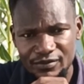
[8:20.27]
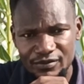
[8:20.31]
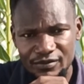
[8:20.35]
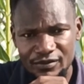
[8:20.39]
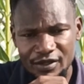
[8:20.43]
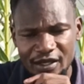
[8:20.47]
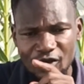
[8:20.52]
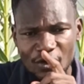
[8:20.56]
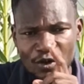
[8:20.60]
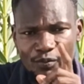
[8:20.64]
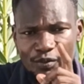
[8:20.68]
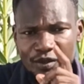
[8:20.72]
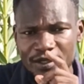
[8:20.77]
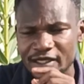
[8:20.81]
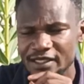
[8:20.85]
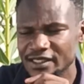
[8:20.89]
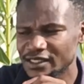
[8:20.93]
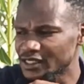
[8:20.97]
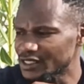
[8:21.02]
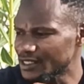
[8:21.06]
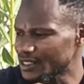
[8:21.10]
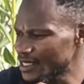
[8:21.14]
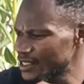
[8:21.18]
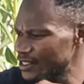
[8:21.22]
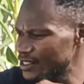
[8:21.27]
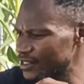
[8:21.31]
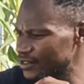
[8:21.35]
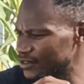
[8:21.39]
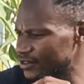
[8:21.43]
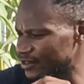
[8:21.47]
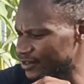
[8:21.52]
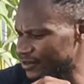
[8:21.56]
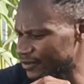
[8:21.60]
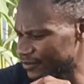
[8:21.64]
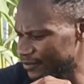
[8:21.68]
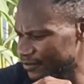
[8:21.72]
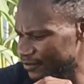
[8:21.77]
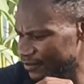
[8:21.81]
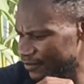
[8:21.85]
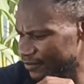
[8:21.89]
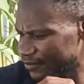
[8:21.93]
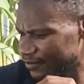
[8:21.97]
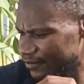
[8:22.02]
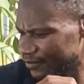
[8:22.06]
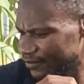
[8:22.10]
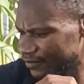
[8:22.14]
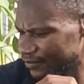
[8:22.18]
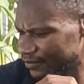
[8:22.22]
They copy his strategy.
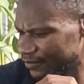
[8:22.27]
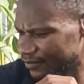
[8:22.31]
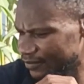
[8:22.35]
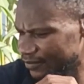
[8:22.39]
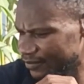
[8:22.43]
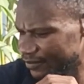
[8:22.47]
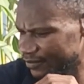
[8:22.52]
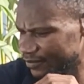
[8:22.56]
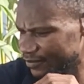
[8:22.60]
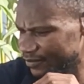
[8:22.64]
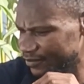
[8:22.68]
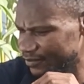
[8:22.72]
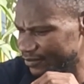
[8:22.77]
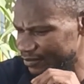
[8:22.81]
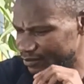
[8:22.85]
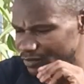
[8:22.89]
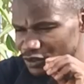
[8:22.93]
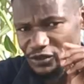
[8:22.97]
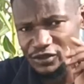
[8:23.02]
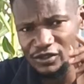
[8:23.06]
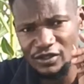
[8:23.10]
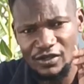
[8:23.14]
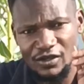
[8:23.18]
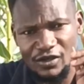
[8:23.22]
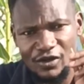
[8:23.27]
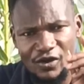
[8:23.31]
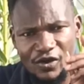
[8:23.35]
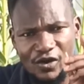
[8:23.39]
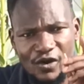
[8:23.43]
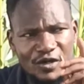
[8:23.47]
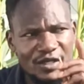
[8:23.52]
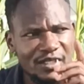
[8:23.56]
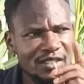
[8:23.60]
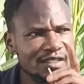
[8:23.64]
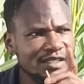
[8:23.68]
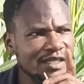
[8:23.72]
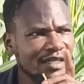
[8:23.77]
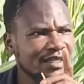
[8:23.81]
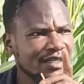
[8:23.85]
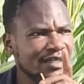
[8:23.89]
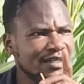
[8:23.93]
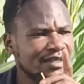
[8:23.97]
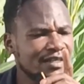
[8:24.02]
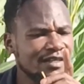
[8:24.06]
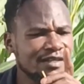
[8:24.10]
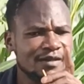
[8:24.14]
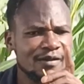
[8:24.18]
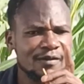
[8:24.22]
Because God
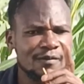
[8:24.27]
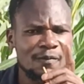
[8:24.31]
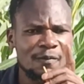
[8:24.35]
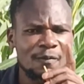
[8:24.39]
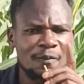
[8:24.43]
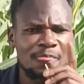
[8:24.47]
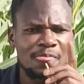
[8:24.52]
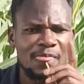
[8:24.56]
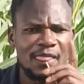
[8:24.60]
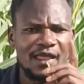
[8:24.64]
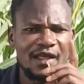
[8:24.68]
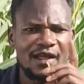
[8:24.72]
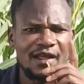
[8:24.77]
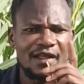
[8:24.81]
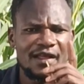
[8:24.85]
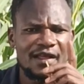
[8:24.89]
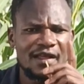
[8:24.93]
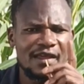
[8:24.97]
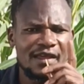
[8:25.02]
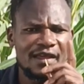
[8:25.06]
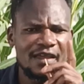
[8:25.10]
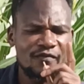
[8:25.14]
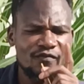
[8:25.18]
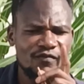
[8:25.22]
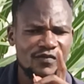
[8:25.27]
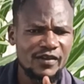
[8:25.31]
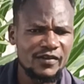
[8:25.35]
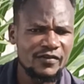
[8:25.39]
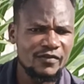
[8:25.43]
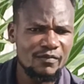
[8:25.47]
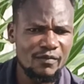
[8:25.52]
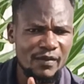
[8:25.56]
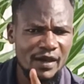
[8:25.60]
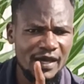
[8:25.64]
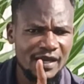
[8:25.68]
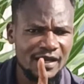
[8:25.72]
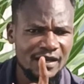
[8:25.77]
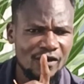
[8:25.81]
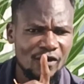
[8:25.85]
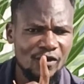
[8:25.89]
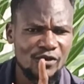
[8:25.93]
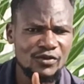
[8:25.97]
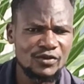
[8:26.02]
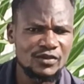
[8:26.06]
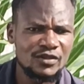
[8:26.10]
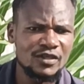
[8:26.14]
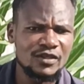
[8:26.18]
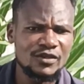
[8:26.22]
said, if these men
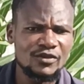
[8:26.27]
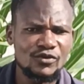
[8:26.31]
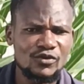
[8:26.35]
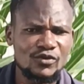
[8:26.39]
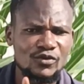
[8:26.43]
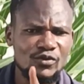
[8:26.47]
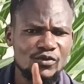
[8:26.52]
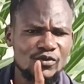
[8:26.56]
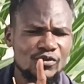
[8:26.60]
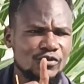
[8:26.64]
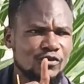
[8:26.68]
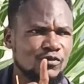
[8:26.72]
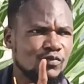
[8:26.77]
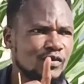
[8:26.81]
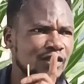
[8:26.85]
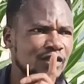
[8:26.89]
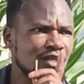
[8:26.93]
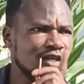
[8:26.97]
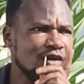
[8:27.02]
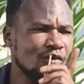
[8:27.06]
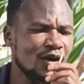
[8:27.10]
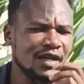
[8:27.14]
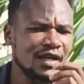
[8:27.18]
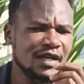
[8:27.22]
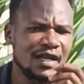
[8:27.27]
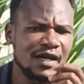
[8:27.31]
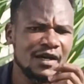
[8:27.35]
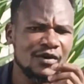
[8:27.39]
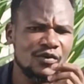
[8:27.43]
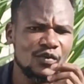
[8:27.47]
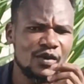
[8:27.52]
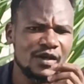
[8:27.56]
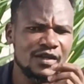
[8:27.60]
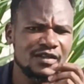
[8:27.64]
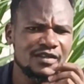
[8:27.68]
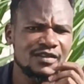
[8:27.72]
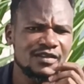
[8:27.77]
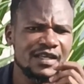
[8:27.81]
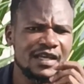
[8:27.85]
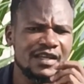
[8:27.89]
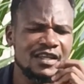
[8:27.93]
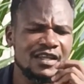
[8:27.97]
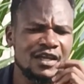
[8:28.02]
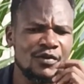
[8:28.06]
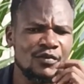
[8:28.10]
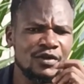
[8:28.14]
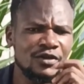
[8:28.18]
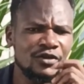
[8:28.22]
continue speaking one language,
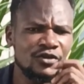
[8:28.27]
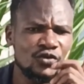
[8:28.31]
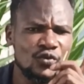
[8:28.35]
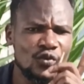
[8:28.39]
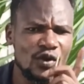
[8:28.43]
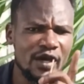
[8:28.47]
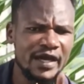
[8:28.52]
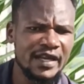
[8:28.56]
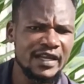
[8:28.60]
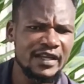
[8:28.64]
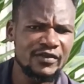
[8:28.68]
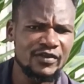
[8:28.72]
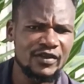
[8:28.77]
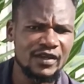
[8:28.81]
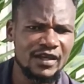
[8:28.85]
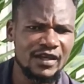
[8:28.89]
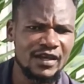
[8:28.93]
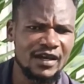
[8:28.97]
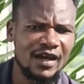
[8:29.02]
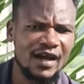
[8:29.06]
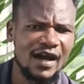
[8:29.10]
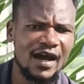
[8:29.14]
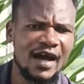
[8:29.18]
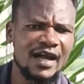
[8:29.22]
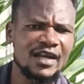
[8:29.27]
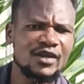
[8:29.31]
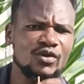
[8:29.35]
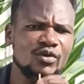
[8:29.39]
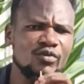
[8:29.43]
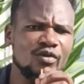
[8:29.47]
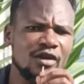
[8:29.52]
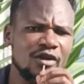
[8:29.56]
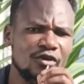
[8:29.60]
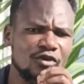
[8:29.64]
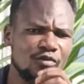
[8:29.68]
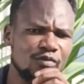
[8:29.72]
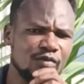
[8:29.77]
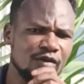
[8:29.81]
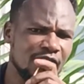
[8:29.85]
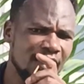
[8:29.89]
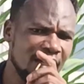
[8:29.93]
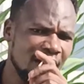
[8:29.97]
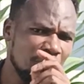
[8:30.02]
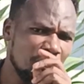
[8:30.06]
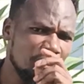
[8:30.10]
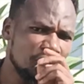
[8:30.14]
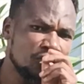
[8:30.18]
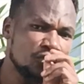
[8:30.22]
then they will do anything, and we will not be
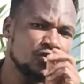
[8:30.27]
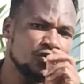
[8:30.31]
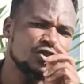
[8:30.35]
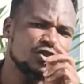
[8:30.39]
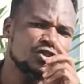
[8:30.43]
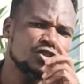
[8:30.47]
able to